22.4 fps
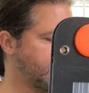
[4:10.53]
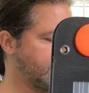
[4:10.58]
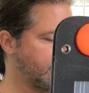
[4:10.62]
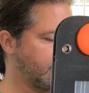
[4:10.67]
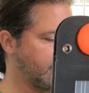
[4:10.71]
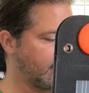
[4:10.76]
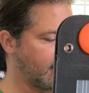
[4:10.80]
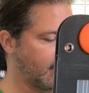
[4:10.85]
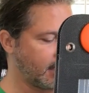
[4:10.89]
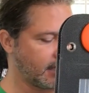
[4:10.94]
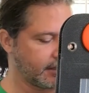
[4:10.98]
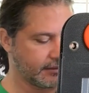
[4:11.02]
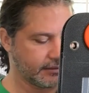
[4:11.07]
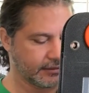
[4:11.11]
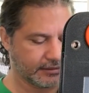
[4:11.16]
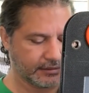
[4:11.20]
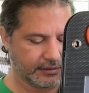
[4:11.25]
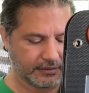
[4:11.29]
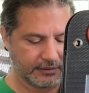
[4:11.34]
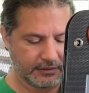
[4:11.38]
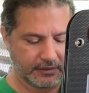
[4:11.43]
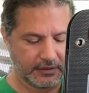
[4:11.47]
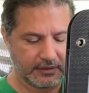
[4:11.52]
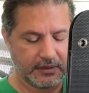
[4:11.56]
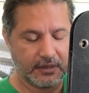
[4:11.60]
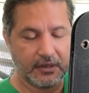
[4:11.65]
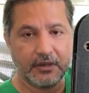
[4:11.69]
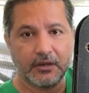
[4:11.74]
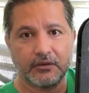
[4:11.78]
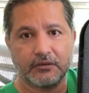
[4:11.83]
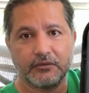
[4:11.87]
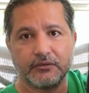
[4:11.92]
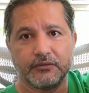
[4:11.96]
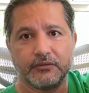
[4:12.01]
the legs
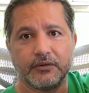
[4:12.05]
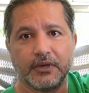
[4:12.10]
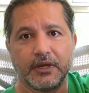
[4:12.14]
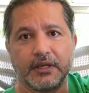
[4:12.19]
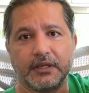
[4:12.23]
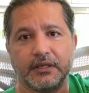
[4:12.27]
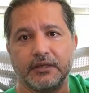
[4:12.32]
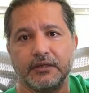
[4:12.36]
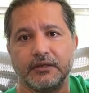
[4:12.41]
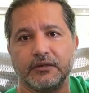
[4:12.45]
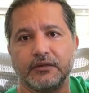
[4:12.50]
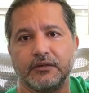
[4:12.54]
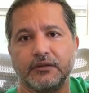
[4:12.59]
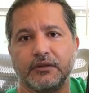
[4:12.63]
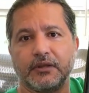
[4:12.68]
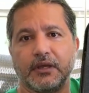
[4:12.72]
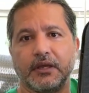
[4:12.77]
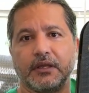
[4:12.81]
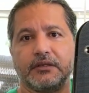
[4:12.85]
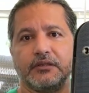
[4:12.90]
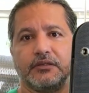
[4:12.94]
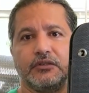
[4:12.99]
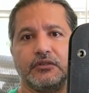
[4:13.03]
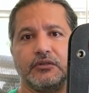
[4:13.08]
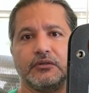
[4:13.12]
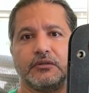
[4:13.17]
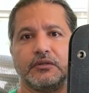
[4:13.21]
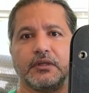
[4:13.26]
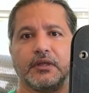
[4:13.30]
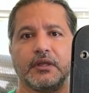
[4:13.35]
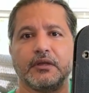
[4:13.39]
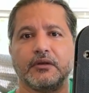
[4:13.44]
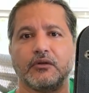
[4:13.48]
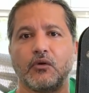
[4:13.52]
right here that you
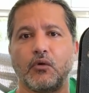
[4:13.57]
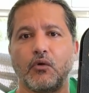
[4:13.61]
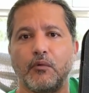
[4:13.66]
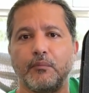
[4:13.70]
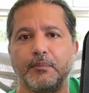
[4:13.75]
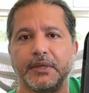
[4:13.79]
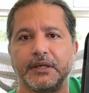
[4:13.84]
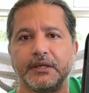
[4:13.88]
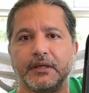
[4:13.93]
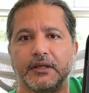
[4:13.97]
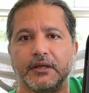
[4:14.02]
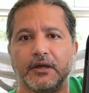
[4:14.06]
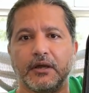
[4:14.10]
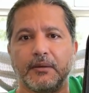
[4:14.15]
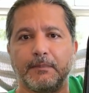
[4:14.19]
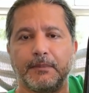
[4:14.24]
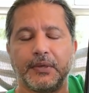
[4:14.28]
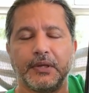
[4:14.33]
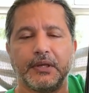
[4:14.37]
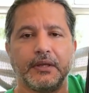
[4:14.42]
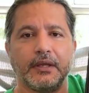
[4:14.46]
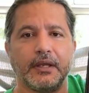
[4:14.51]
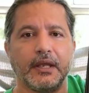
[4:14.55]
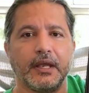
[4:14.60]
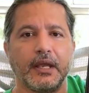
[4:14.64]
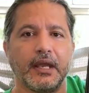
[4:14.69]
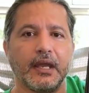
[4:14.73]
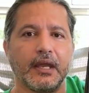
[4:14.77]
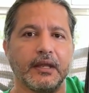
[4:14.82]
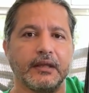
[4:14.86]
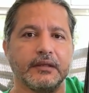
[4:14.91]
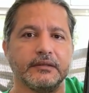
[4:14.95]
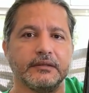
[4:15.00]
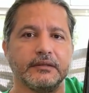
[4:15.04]
can open it up,
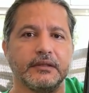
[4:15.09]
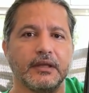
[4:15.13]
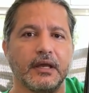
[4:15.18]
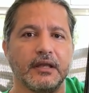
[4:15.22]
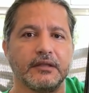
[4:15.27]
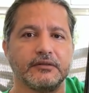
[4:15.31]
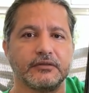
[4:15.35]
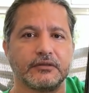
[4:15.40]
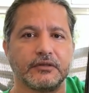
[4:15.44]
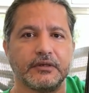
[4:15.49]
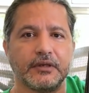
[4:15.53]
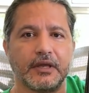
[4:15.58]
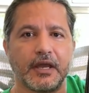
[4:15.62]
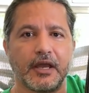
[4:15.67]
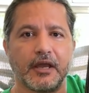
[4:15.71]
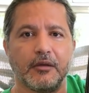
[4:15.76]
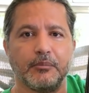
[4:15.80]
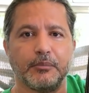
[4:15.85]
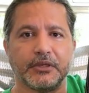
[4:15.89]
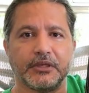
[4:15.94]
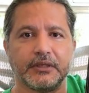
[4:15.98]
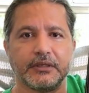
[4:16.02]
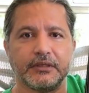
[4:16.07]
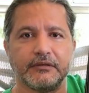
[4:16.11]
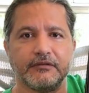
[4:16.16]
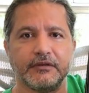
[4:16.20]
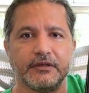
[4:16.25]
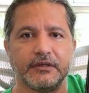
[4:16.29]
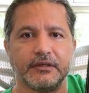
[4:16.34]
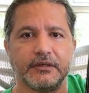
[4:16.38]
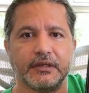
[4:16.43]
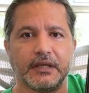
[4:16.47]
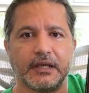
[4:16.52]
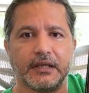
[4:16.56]
and that's going to help it give it
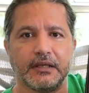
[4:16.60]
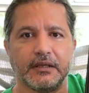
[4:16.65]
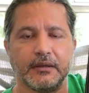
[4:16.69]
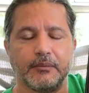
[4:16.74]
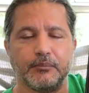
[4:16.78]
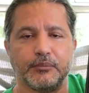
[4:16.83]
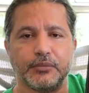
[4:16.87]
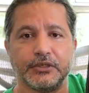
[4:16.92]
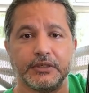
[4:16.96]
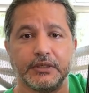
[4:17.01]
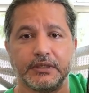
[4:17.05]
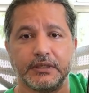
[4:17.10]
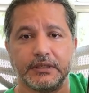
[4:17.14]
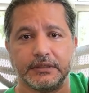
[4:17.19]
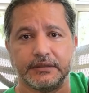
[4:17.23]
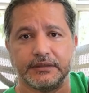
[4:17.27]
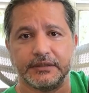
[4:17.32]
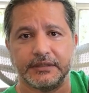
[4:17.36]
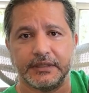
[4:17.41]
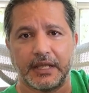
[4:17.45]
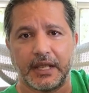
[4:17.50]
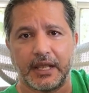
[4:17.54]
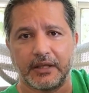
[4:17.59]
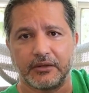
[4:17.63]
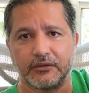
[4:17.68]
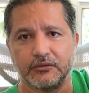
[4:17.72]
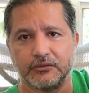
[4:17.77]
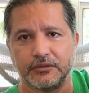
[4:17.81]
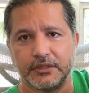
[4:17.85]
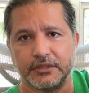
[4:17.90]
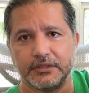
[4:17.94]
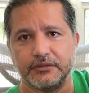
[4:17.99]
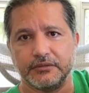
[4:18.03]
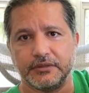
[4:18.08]
put it in the angle
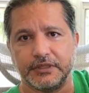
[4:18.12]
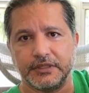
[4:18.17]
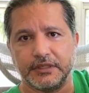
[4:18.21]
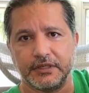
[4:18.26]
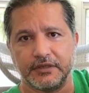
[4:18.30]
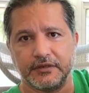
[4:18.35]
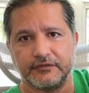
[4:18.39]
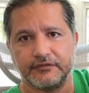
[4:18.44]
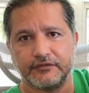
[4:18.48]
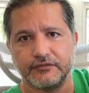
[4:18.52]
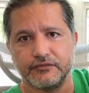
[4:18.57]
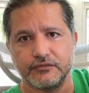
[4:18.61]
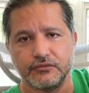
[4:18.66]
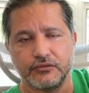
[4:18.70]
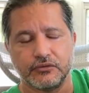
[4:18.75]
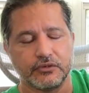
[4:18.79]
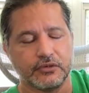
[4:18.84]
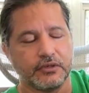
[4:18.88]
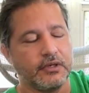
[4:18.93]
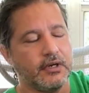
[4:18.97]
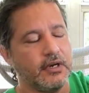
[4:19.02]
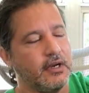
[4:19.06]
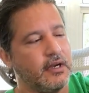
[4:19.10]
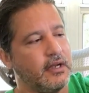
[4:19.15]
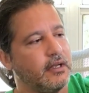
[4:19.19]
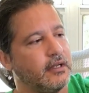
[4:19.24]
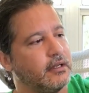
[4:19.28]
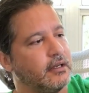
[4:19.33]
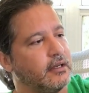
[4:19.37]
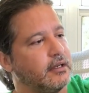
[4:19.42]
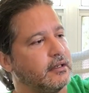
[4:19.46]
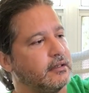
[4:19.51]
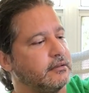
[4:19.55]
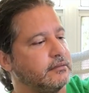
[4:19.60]
that you need it for
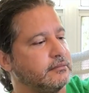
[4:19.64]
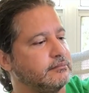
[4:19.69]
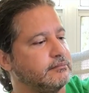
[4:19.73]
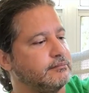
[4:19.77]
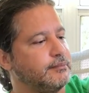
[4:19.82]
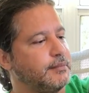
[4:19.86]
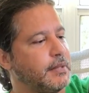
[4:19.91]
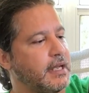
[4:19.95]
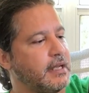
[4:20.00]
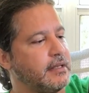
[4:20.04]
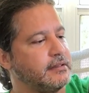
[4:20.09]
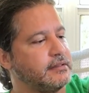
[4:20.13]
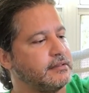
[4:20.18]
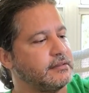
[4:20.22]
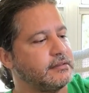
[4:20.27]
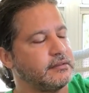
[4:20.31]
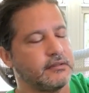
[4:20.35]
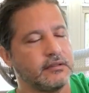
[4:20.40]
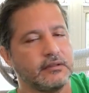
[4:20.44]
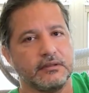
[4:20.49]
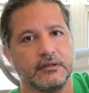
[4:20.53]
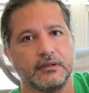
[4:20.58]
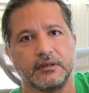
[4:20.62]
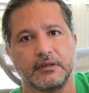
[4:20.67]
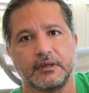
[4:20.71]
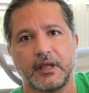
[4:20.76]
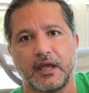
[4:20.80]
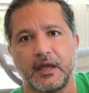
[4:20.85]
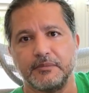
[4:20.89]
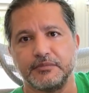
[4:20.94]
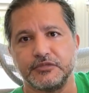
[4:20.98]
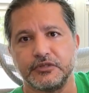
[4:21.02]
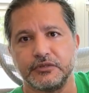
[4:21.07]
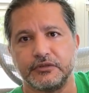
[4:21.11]
best
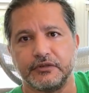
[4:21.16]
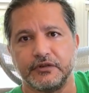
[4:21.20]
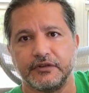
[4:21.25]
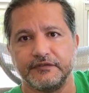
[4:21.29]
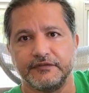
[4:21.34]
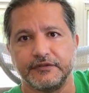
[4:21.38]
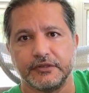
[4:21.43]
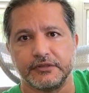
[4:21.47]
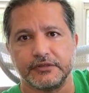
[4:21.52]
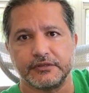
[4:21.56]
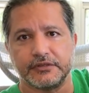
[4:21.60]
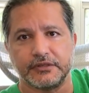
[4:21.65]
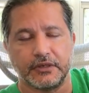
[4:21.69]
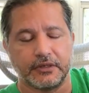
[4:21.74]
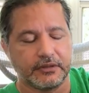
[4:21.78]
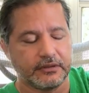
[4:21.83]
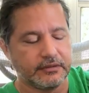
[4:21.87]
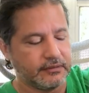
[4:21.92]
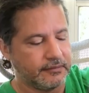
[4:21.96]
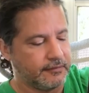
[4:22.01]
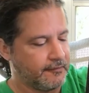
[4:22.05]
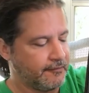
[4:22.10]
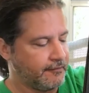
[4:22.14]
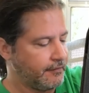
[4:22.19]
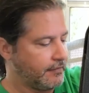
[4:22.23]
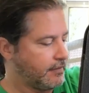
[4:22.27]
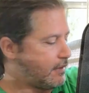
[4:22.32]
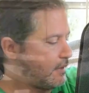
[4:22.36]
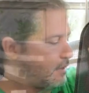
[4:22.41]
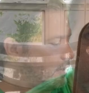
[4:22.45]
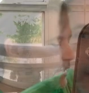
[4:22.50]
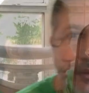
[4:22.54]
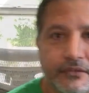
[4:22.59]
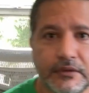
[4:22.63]
capture of the sun.
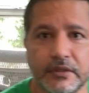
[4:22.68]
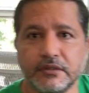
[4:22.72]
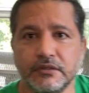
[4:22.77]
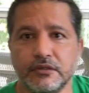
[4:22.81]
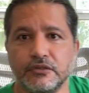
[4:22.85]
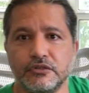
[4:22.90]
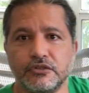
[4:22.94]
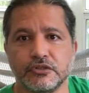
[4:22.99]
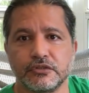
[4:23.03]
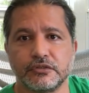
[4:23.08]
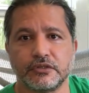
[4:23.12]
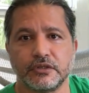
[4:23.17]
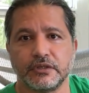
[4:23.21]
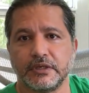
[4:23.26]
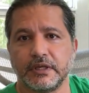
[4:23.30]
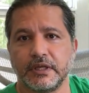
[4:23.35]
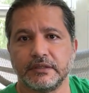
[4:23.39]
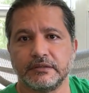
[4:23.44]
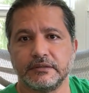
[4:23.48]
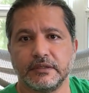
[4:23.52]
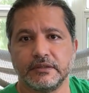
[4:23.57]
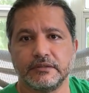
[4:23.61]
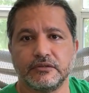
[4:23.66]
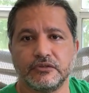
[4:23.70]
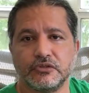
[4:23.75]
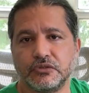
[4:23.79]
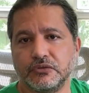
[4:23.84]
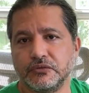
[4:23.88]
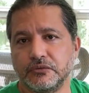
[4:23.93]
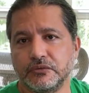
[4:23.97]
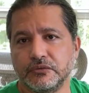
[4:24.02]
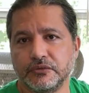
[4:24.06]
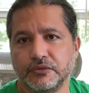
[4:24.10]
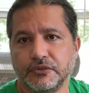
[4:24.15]
And then you just connect it
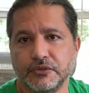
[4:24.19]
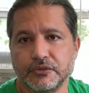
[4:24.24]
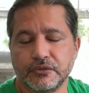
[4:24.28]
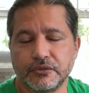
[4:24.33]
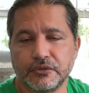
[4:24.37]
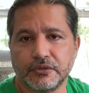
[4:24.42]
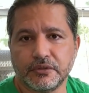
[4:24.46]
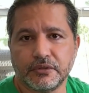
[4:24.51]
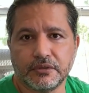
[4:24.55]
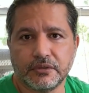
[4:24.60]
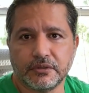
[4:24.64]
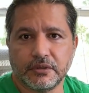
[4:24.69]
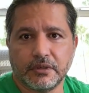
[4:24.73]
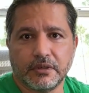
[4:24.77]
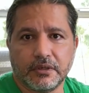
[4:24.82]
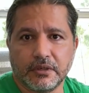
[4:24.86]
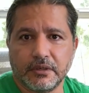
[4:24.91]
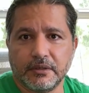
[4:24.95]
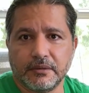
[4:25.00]
to your